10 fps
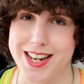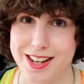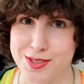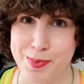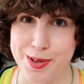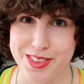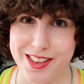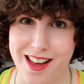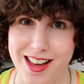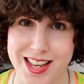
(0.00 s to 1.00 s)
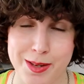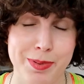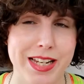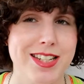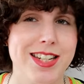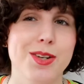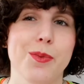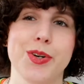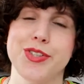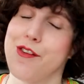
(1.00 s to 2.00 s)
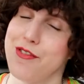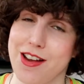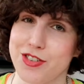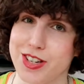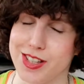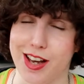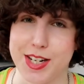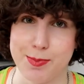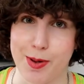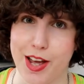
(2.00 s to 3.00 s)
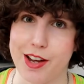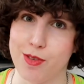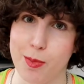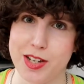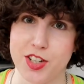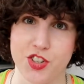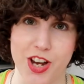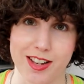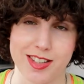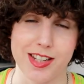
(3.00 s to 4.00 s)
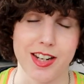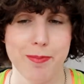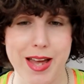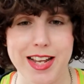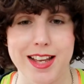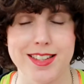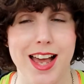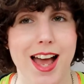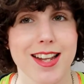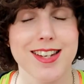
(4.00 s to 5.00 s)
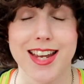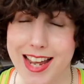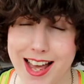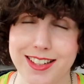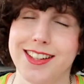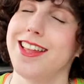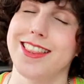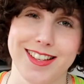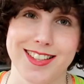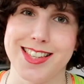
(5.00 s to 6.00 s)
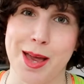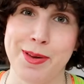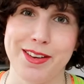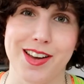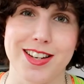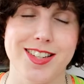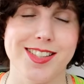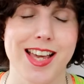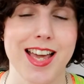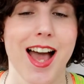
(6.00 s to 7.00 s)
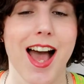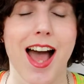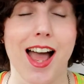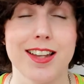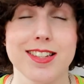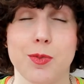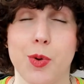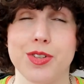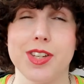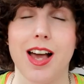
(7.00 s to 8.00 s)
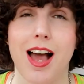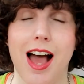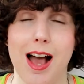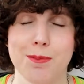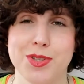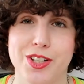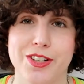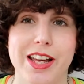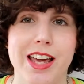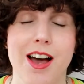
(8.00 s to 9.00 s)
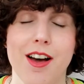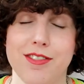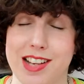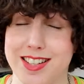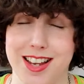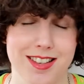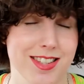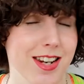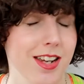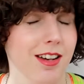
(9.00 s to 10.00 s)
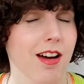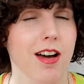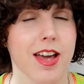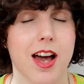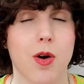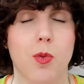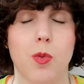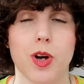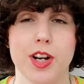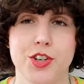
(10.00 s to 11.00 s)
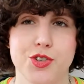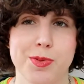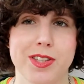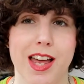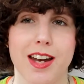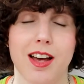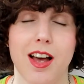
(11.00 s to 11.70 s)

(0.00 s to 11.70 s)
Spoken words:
next book that I completed was Foundry Side by Robert Jackson Bennett, and again, this is epic fantasy, and it was absolutely fantastic. I 100%